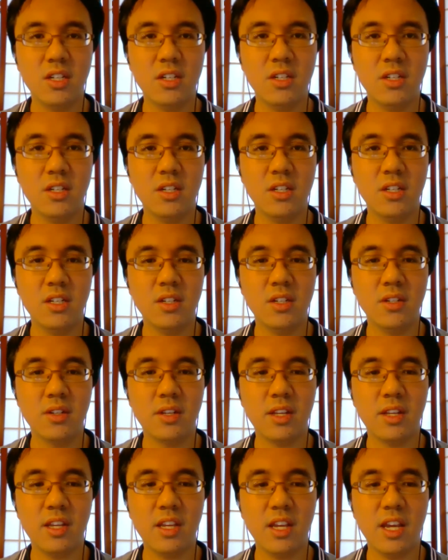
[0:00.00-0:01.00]

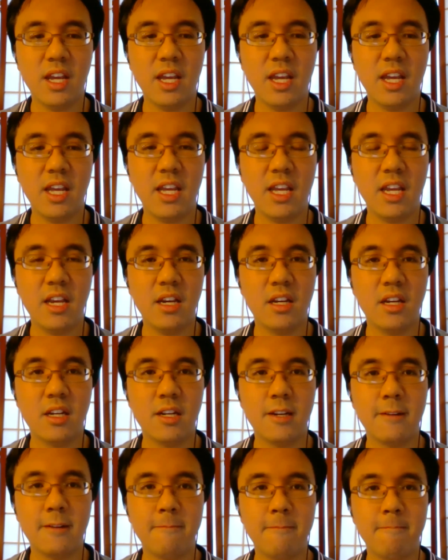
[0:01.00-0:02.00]
Okay,
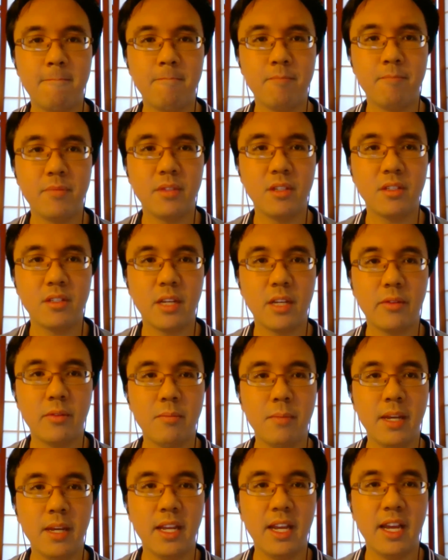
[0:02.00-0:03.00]
looks like we
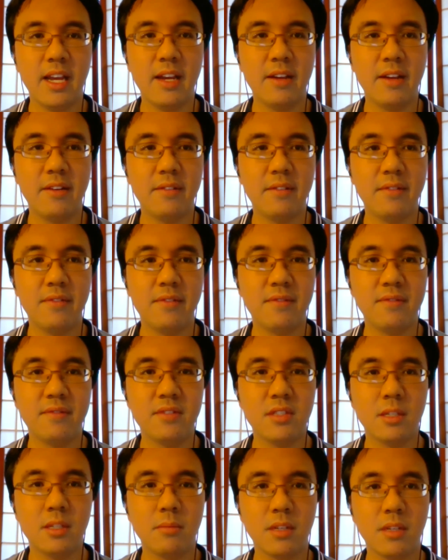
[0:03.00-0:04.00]
may have
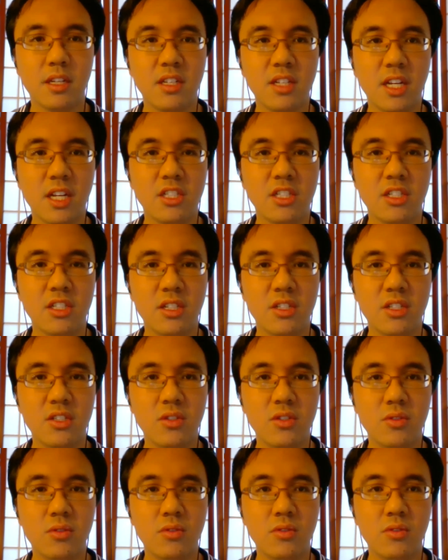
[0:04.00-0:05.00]
some connection
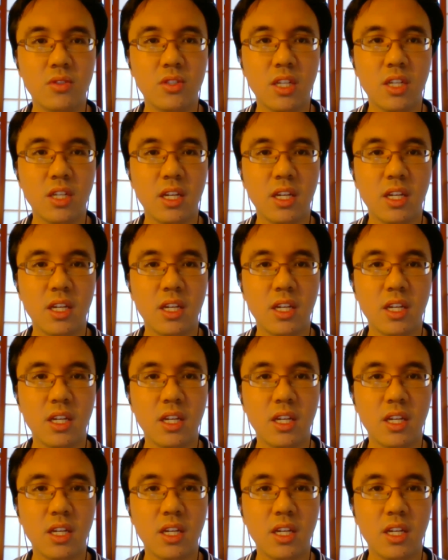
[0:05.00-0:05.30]
issues.